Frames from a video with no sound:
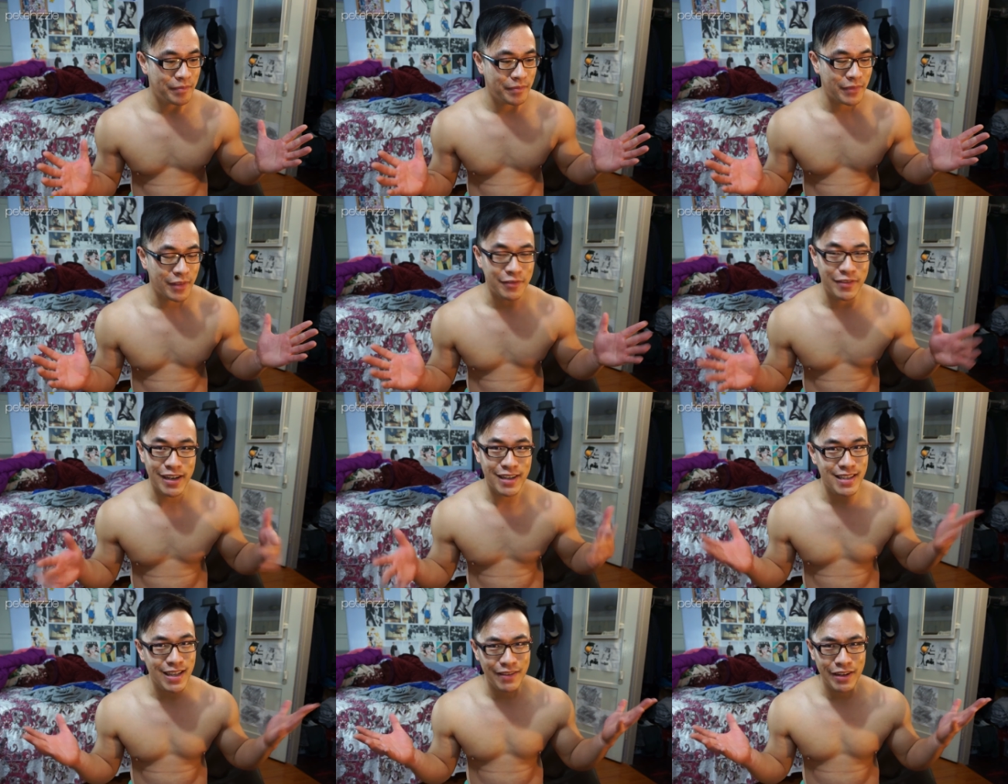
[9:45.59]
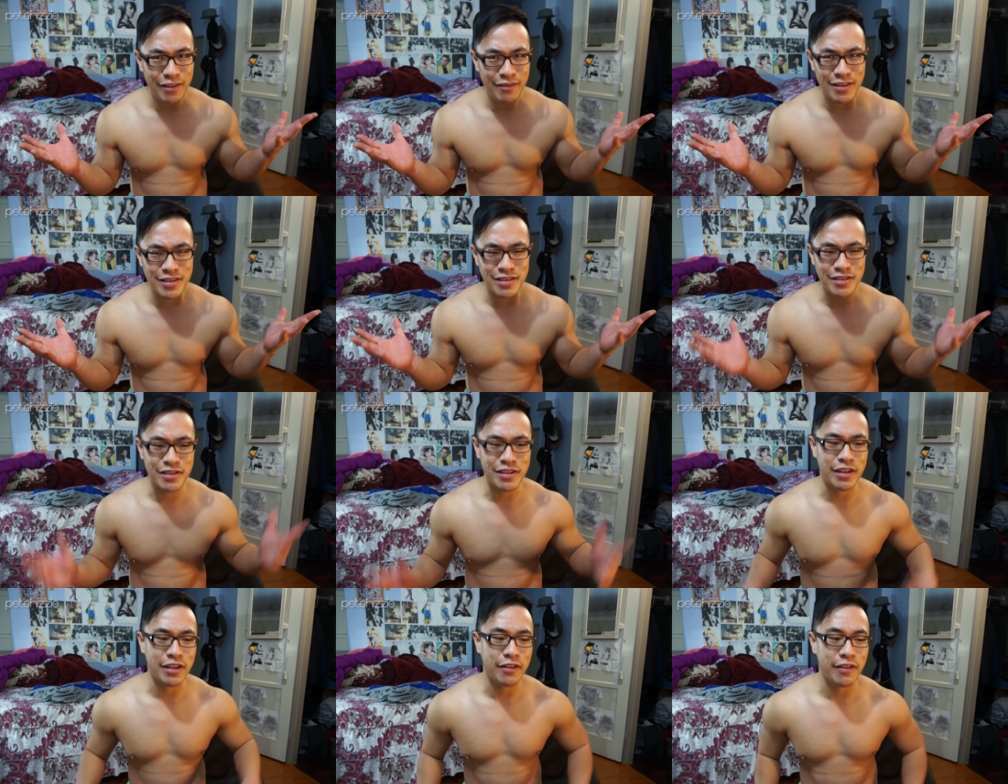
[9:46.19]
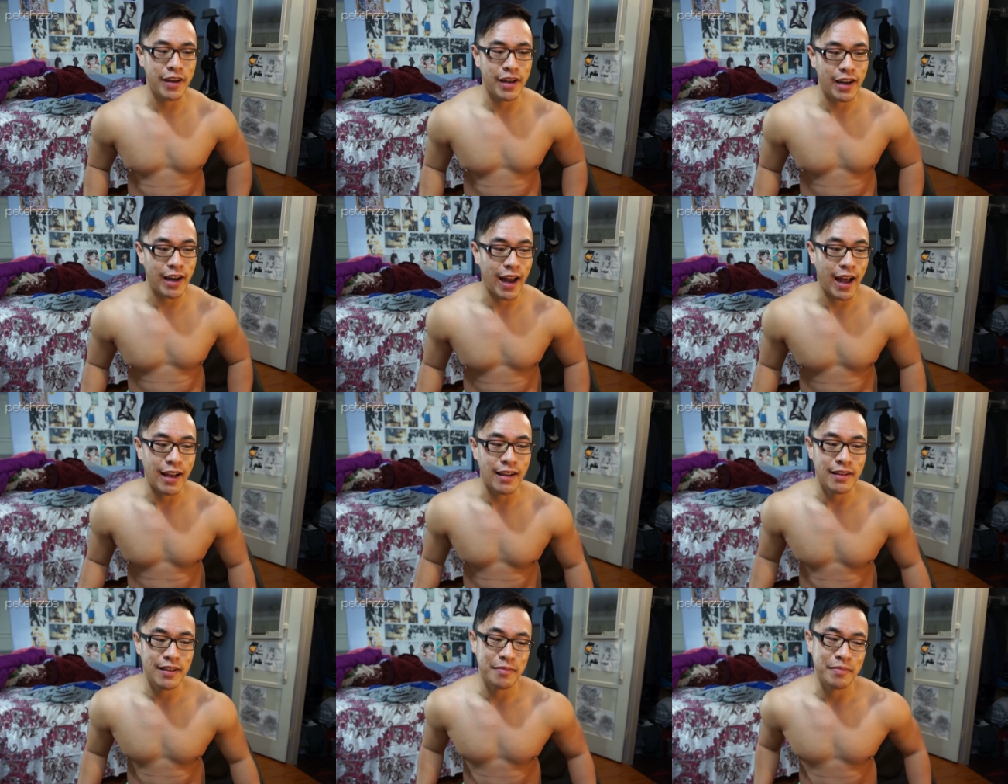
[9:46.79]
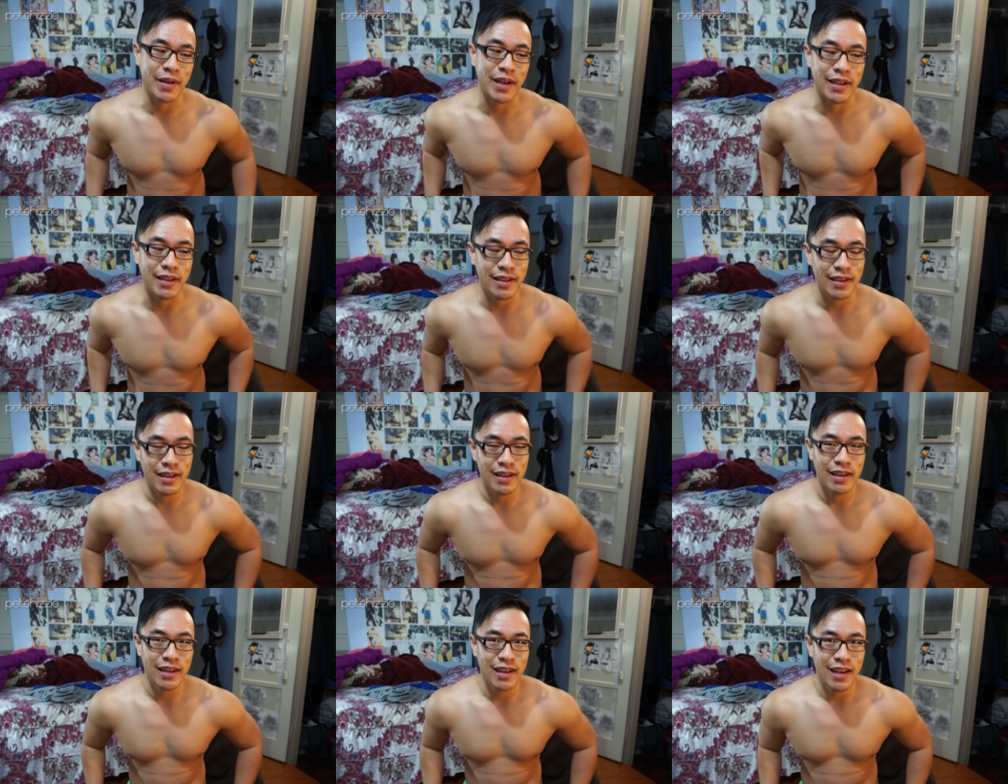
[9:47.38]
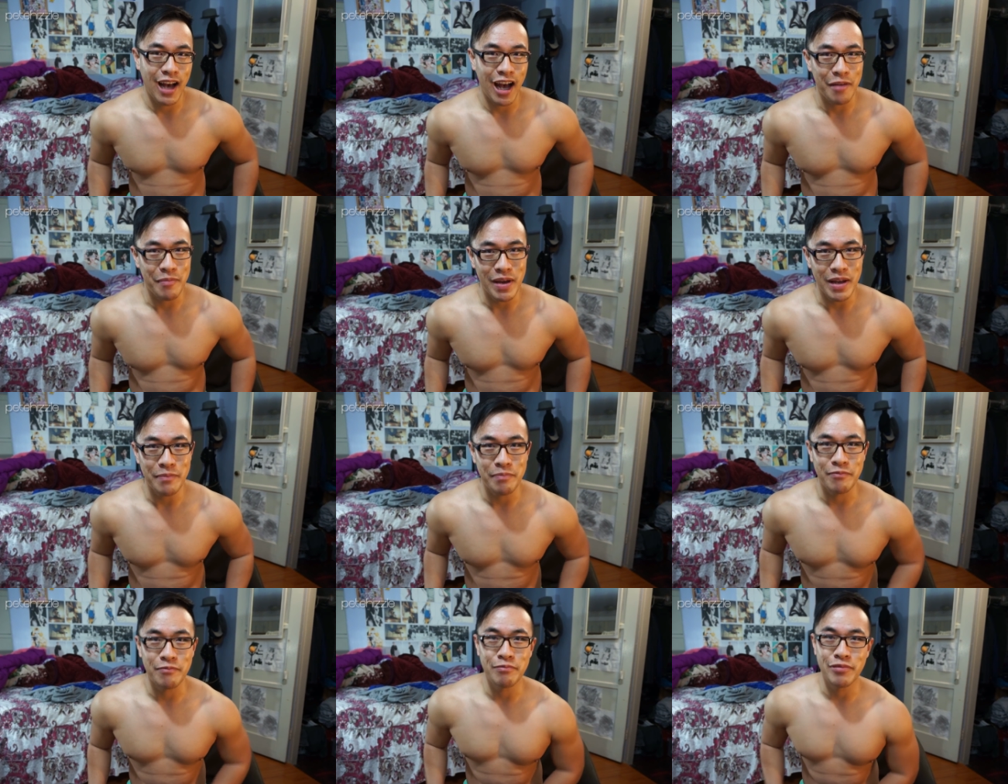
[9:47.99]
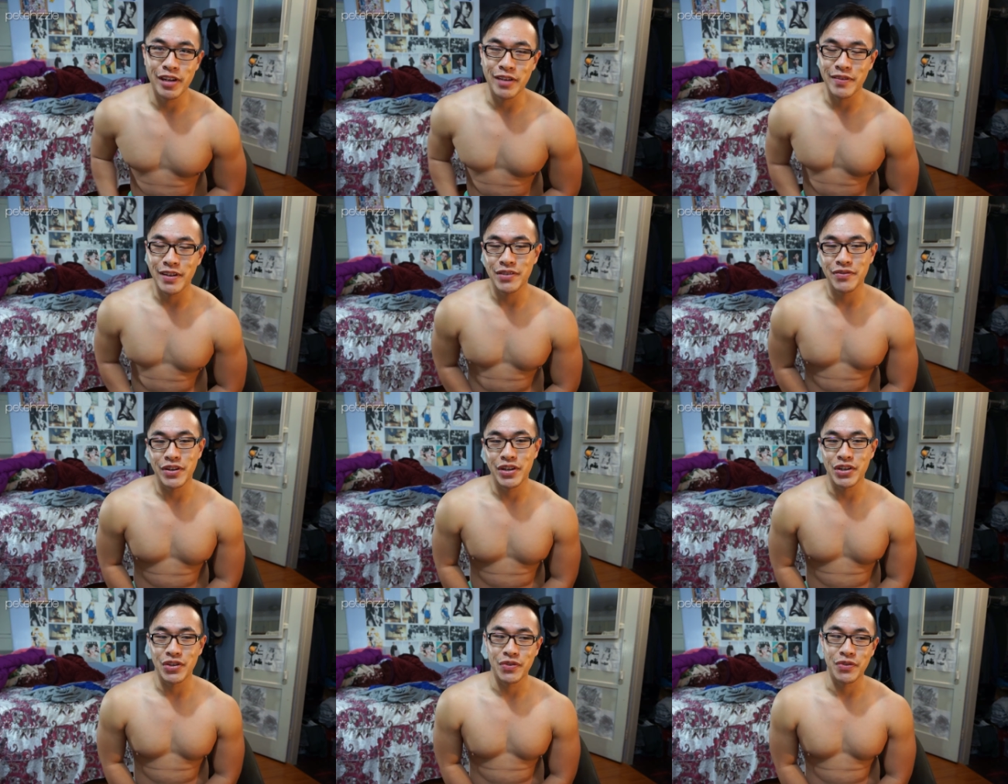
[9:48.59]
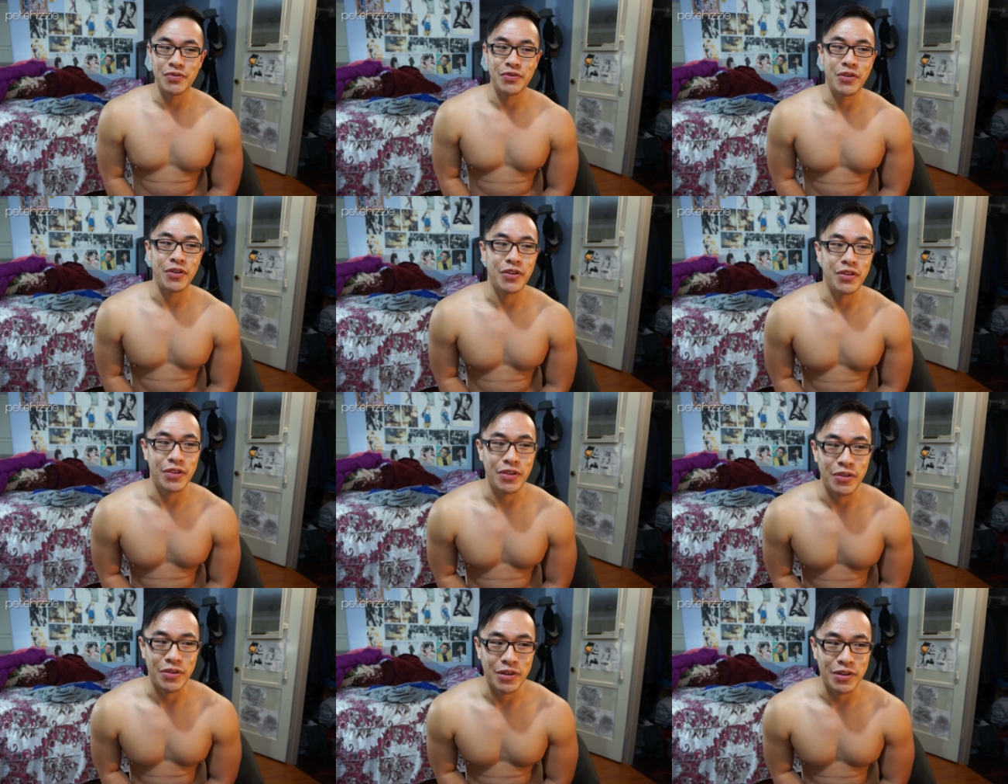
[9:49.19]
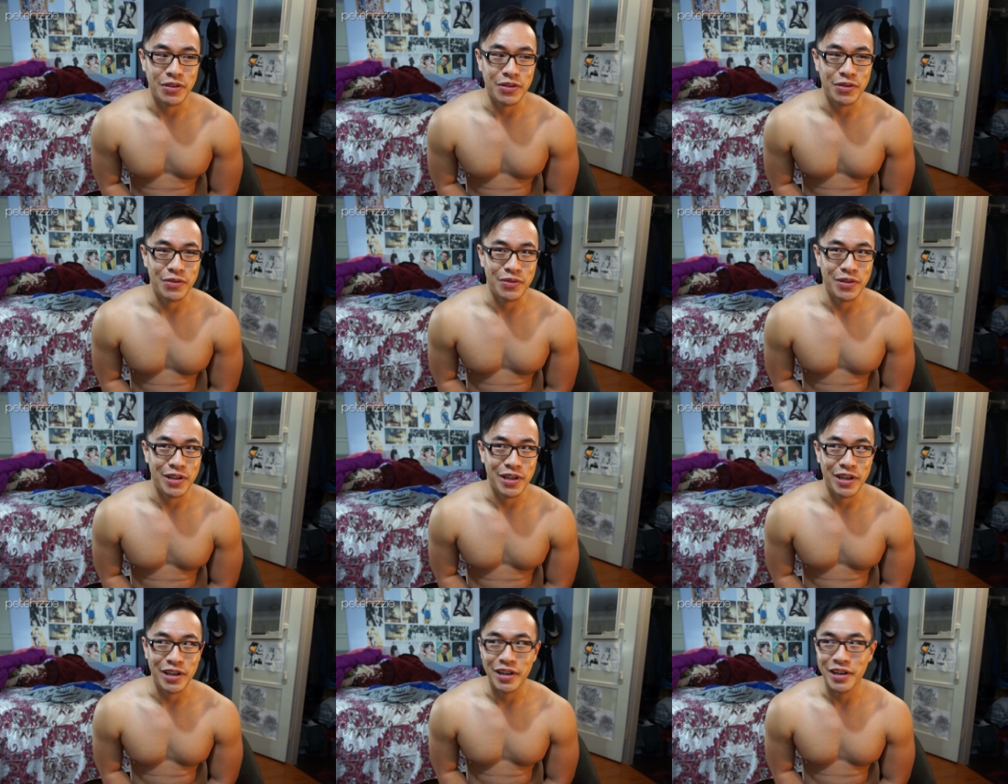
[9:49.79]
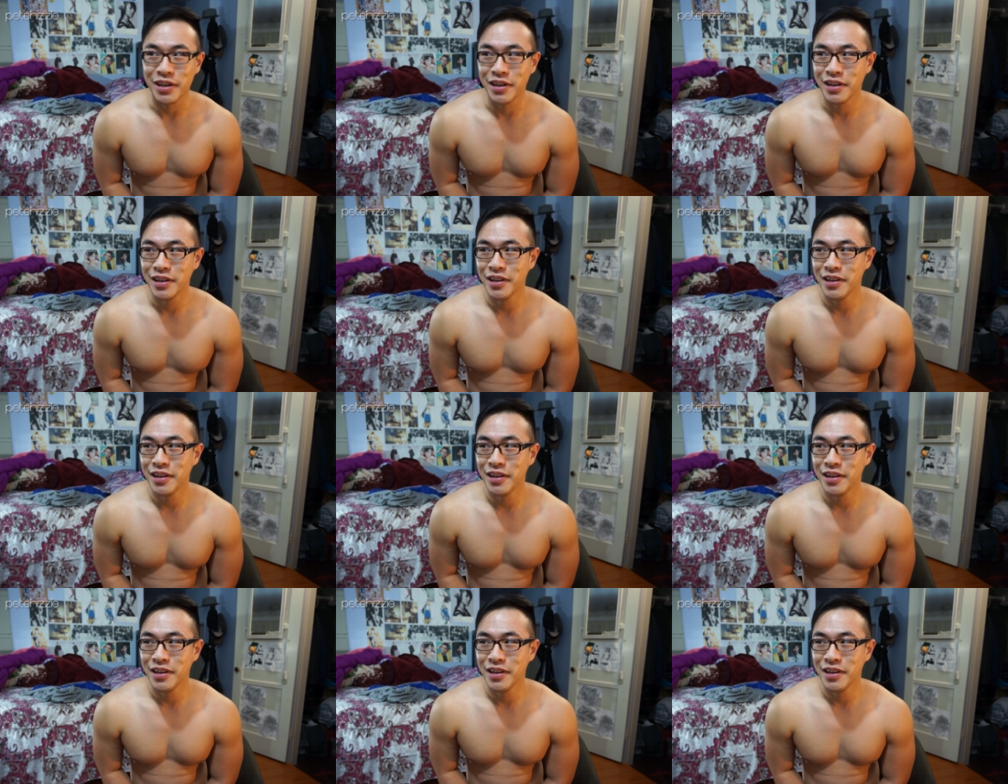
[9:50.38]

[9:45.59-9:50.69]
if you guys have any questions, you can go ahead and ask, but I made previous videos before, so there's no really